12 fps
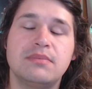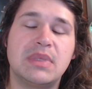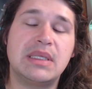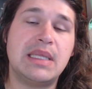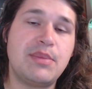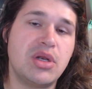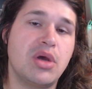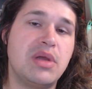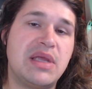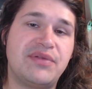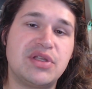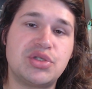Let me know
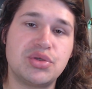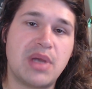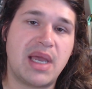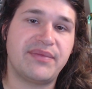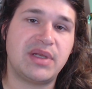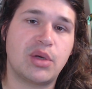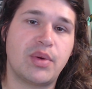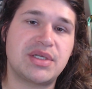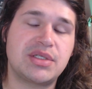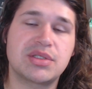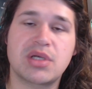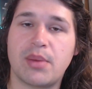if you do have any
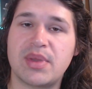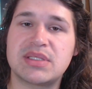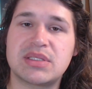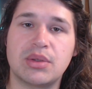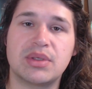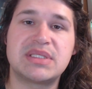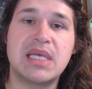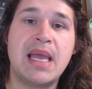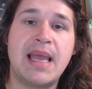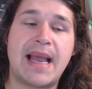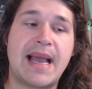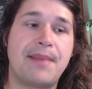questions, comments, thoughts.
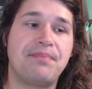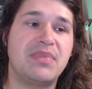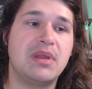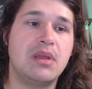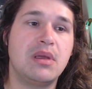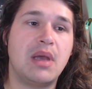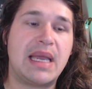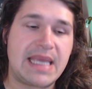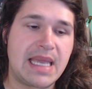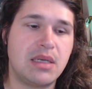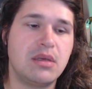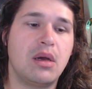Um,
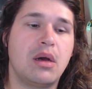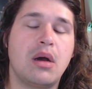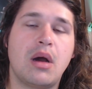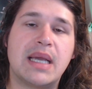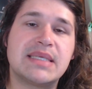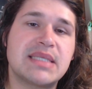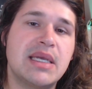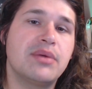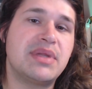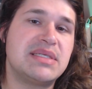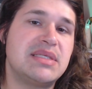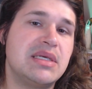again, I say all
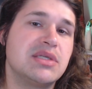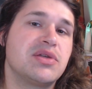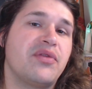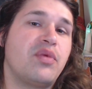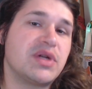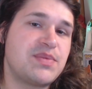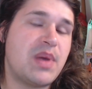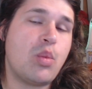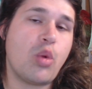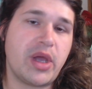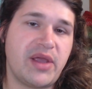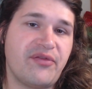these things of what's been
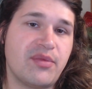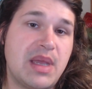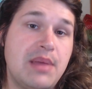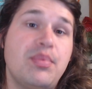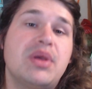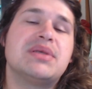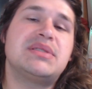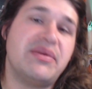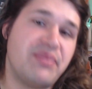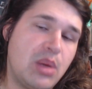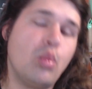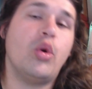working for me because they've
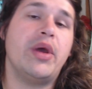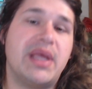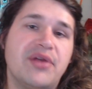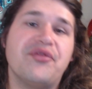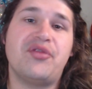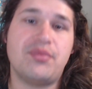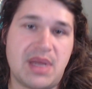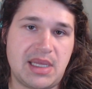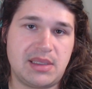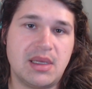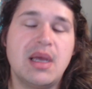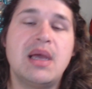been working for
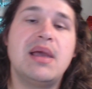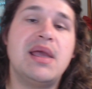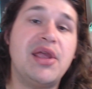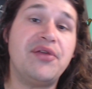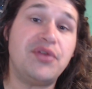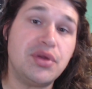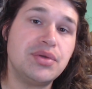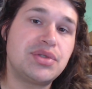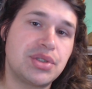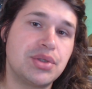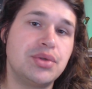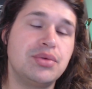me. If you
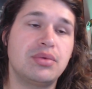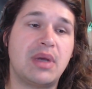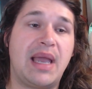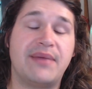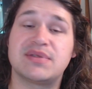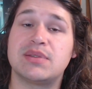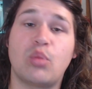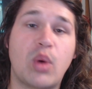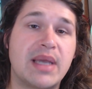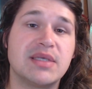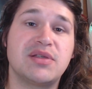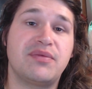too have some
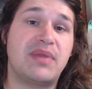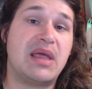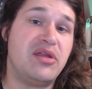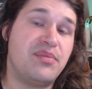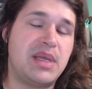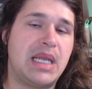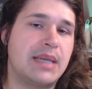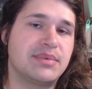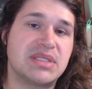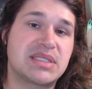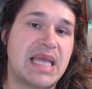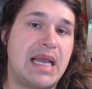ways of that you've been able
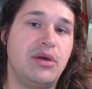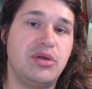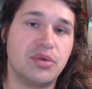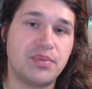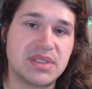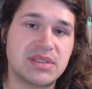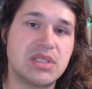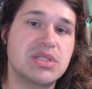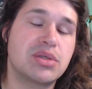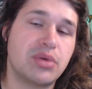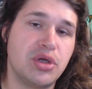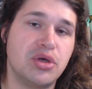to scale your business,
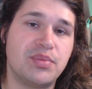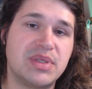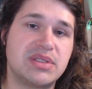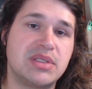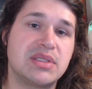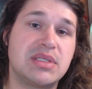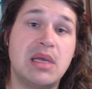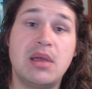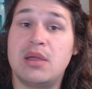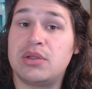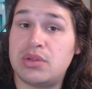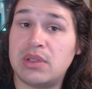grow your business,
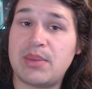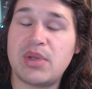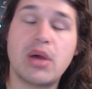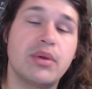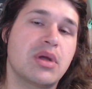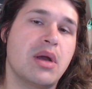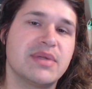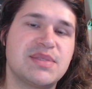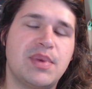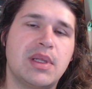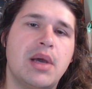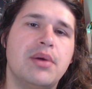do let me know in the comments
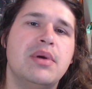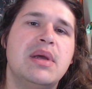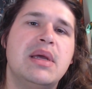below.